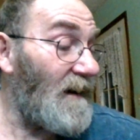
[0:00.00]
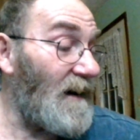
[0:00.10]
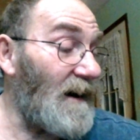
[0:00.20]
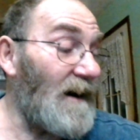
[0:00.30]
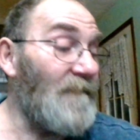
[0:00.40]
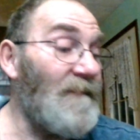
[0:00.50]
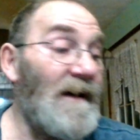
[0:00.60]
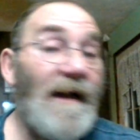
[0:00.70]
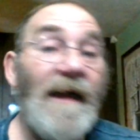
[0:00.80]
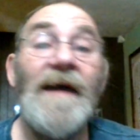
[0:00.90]
Um,
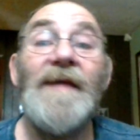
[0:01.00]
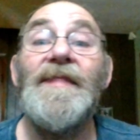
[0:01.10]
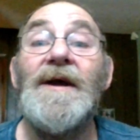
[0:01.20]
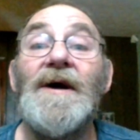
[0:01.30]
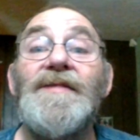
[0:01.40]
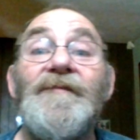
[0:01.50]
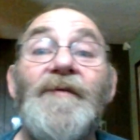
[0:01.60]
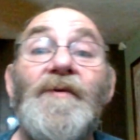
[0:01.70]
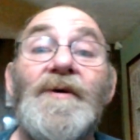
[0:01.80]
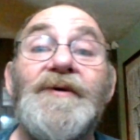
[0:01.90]
and the other
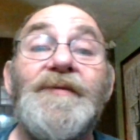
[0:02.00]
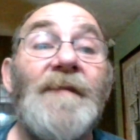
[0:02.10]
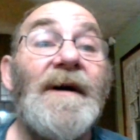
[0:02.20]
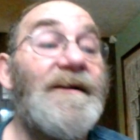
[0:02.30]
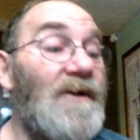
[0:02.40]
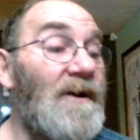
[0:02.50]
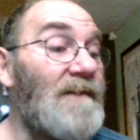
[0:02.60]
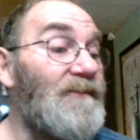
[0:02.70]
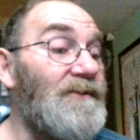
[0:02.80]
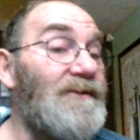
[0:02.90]
four is my
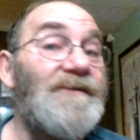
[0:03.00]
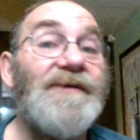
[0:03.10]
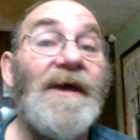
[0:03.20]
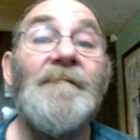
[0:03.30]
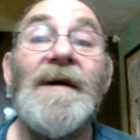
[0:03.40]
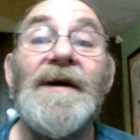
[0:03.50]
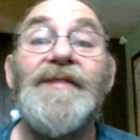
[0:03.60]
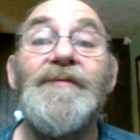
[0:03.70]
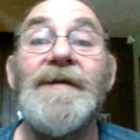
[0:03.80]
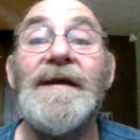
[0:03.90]
dog Brutus and my
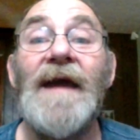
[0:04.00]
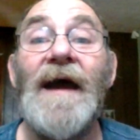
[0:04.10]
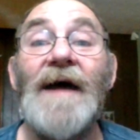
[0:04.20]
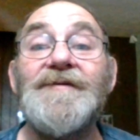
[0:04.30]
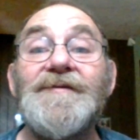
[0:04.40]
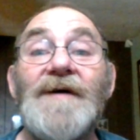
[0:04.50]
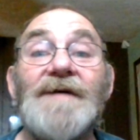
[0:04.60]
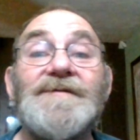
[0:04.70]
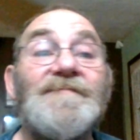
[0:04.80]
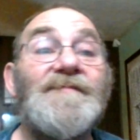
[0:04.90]
three cats,
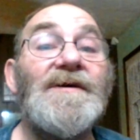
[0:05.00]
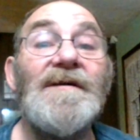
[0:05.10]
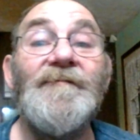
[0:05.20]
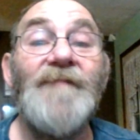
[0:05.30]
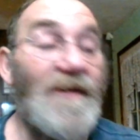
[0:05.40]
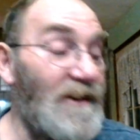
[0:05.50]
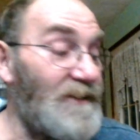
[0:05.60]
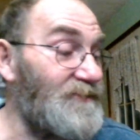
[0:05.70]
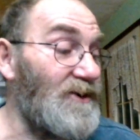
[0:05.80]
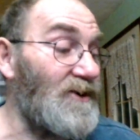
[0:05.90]
Gossamer, Laverne,
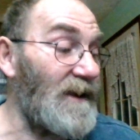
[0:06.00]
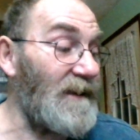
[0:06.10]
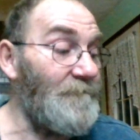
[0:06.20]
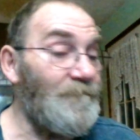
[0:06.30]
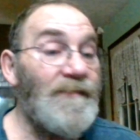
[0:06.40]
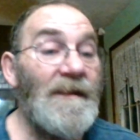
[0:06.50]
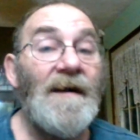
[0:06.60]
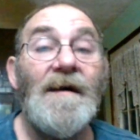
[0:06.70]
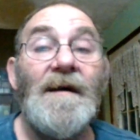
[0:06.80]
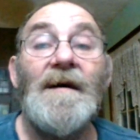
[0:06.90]
and Shirley.
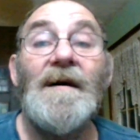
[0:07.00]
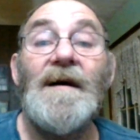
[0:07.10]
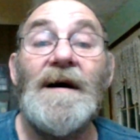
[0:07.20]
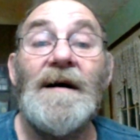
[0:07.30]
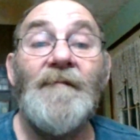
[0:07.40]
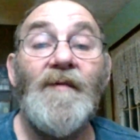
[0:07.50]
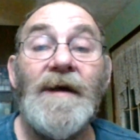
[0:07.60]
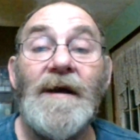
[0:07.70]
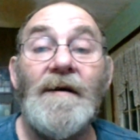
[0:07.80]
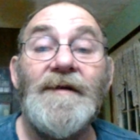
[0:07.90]
Um,
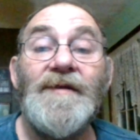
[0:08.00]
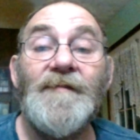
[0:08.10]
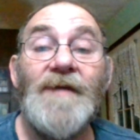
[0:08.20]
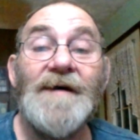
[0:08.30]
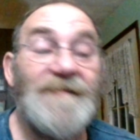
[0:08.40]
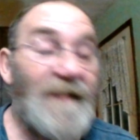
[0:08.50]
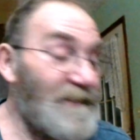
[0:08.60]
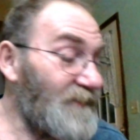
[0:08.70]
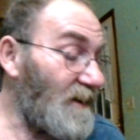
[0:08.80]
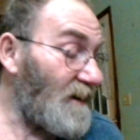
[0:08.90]
we are in the
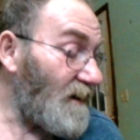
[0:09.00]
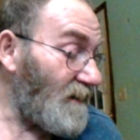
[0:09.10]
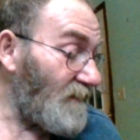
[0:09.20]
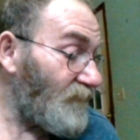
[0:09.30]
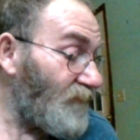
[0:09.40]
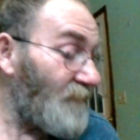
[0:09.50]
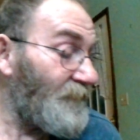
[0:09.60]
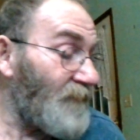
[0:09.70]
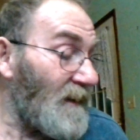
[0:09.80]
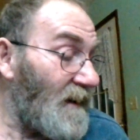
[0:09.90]
process of
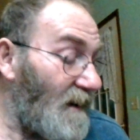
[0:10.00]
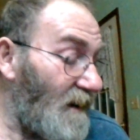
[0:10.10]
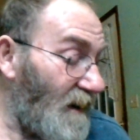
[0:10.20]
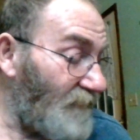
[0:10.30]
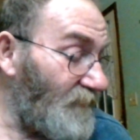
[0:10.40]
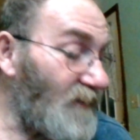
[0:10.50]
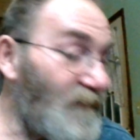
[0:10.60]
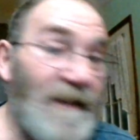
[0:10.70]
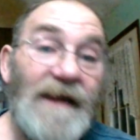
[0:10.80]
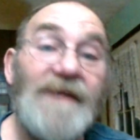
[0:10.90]
uh,
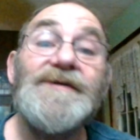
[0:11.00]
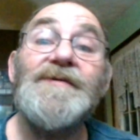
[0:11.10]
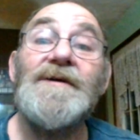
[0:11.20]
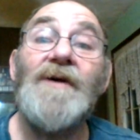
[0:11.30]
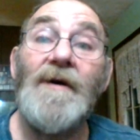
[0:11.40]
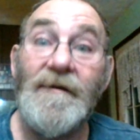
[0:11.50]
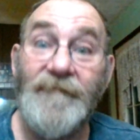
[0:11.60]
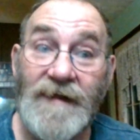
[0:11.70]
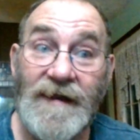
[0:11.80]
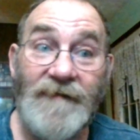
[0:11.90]
moving into an
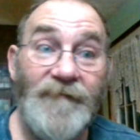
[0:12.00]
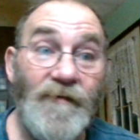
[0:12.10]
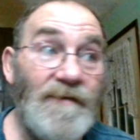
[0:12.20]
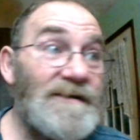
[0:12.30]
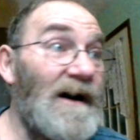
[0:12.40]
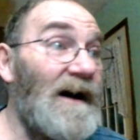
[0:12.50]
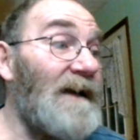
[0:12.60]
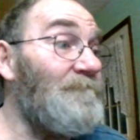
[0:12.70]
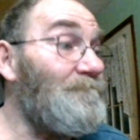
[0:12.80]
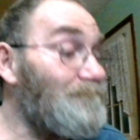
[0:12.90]
RV full
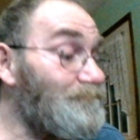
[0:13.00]
time.